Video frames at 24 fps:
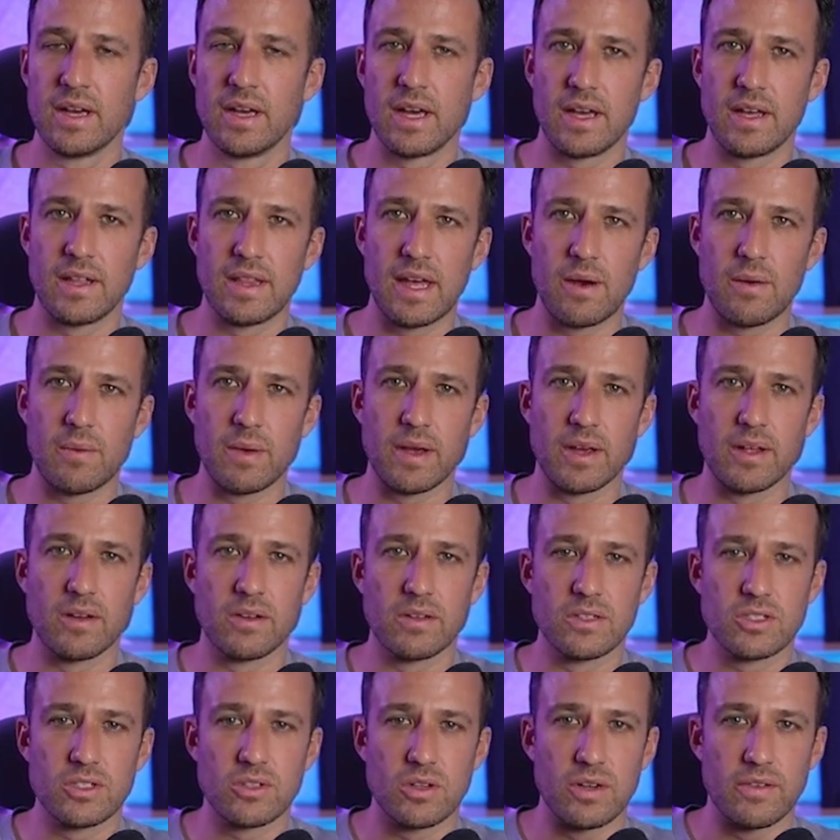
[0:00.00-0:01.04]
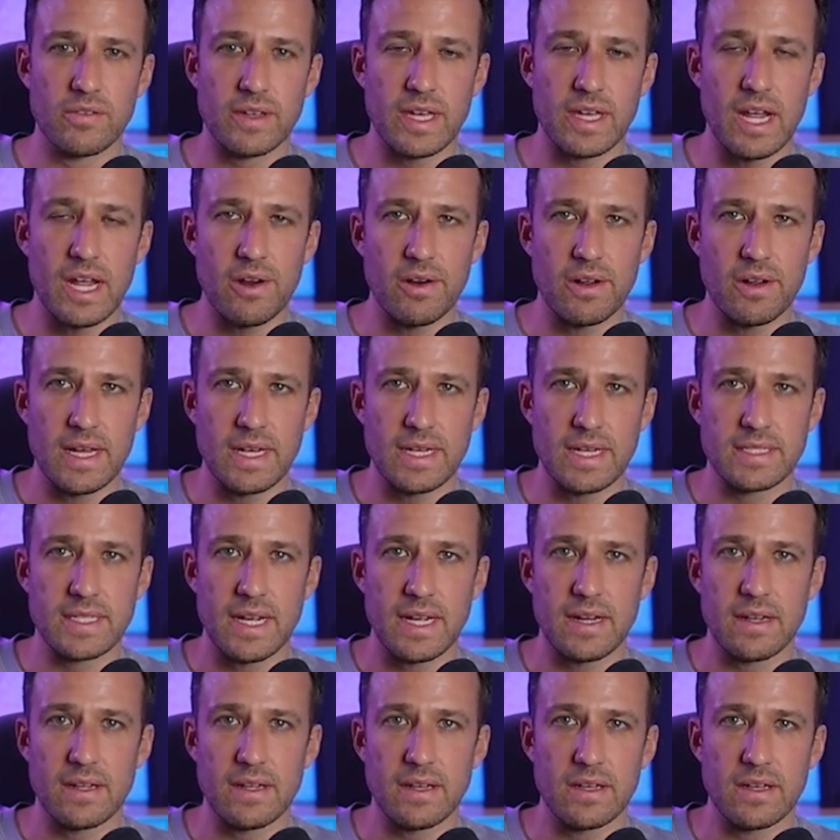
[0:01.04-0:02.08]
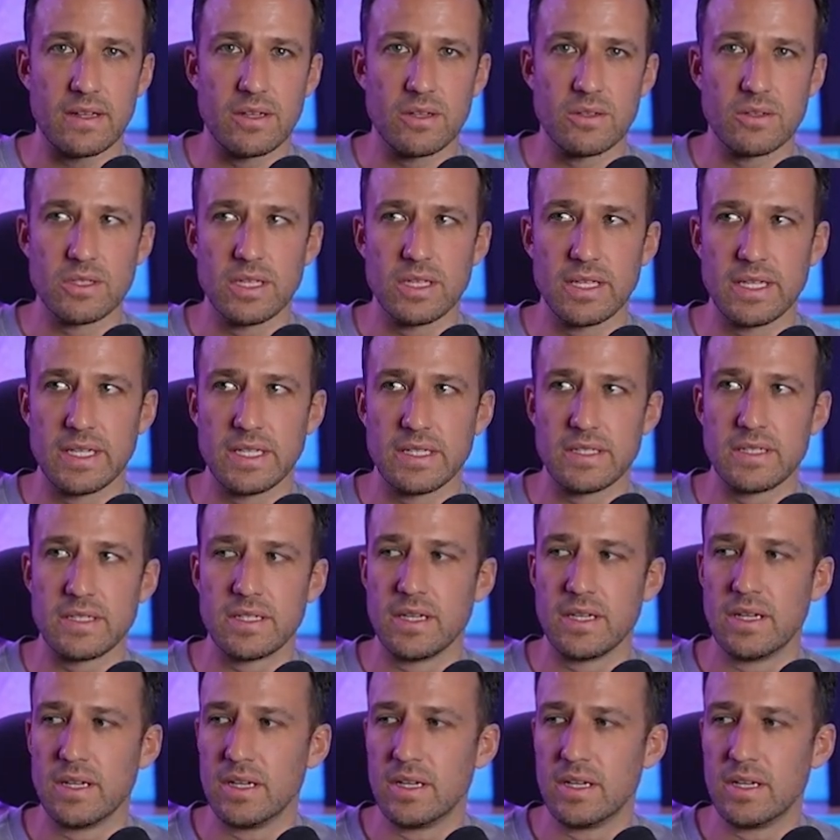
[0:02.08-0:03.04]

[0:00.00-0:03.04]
and that way it'll sort of carry that data and those leads.